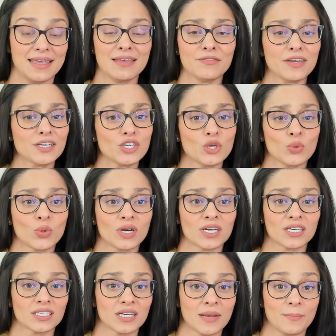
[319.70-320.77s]
even
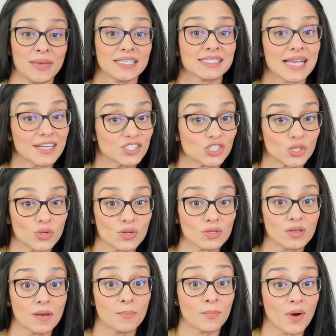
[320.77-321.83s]
your potential
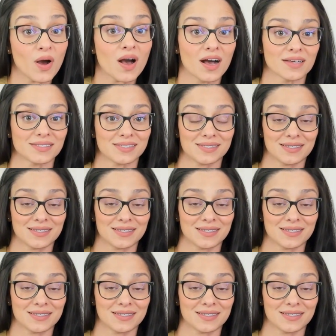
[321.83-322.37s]
boss.